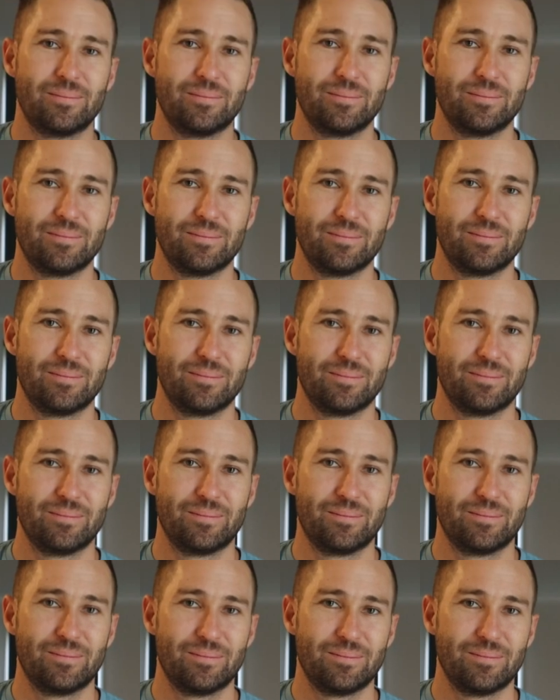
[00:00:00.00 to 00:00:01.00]

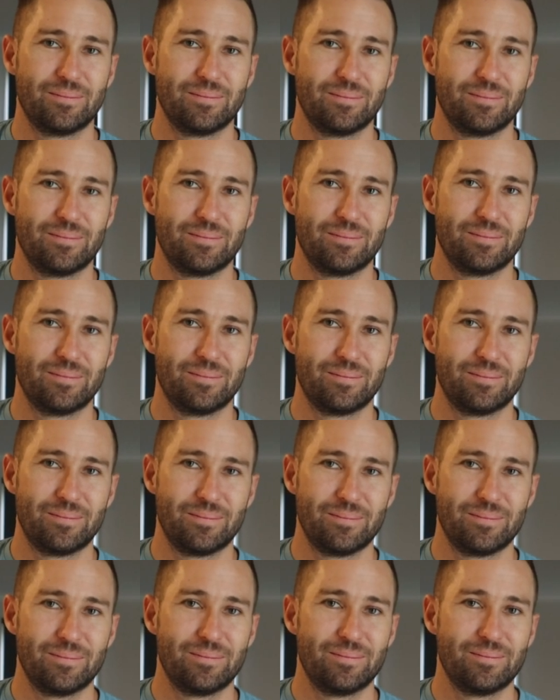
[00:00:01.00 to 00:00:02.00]

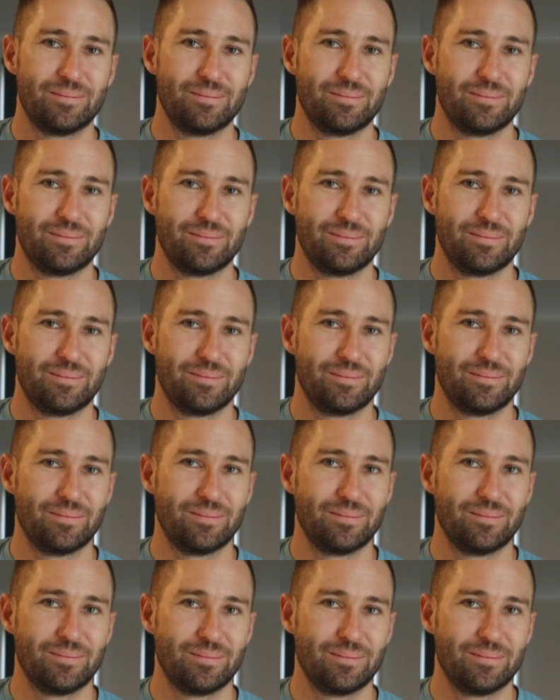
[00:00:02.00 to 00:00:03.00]
[no speech]